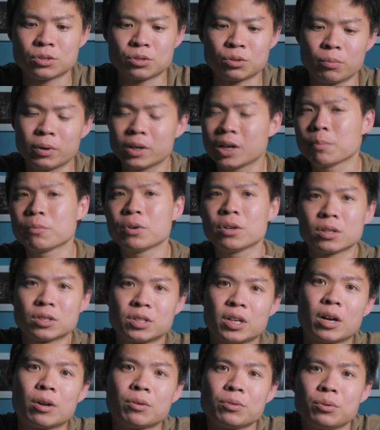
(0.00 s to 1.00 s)
So what I'm going to
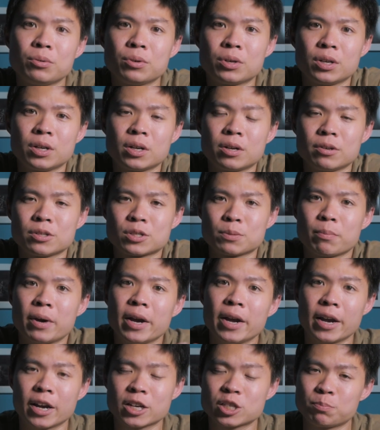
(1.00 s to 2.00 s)
tell you here is
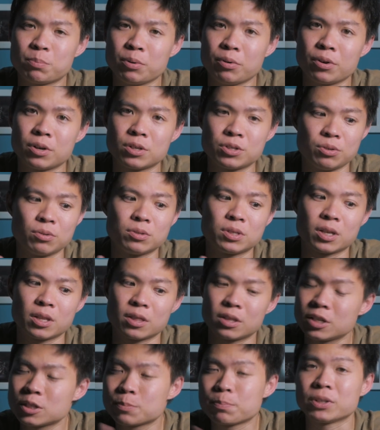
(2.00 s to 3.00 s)
my experience using
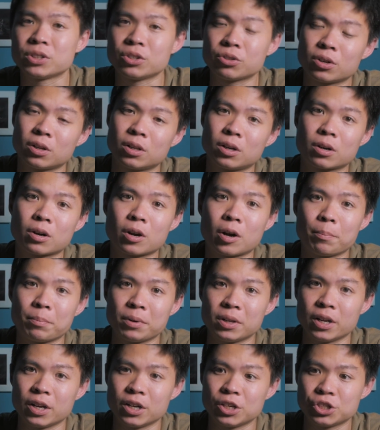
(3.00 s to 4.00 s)
this particular
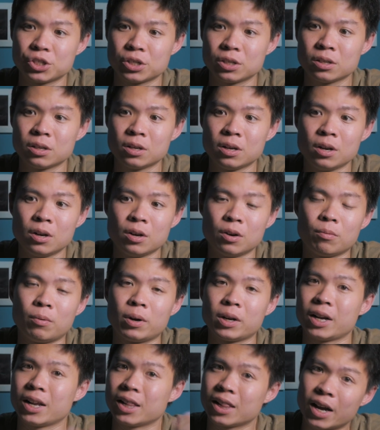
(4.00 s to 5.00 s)
combination,
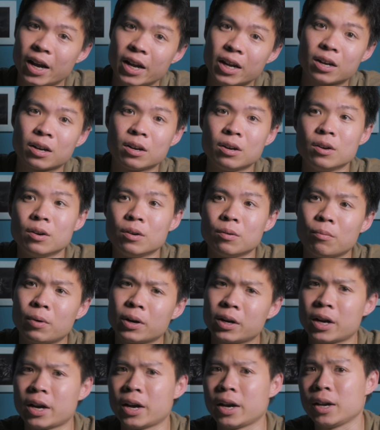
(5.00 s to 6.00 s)
what I like,
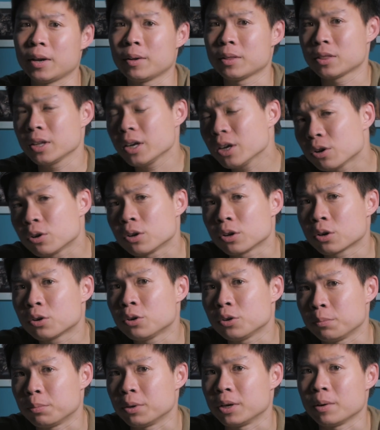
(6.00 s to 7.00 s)
what I think
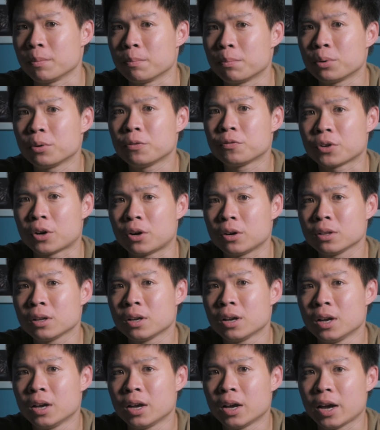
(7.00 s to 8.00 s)
could be improved
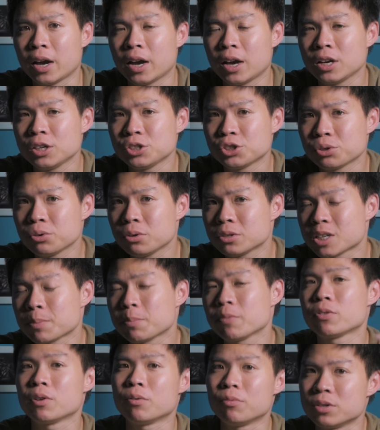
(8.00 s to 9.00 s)
on, and show you some
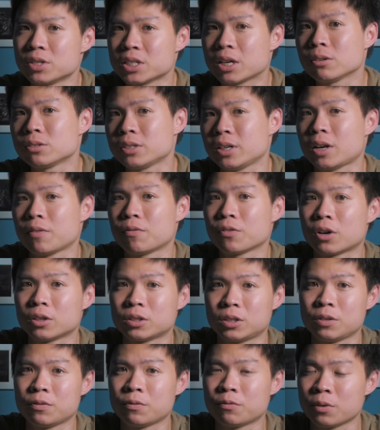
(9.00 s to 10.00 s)
of the results that I've
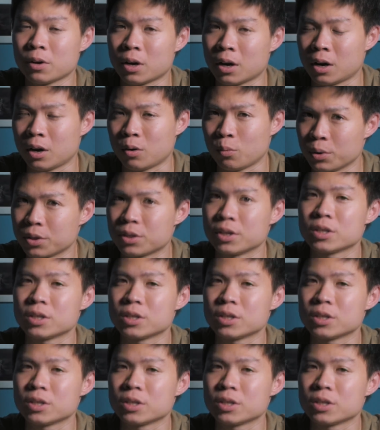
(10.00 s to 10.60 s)
gotten with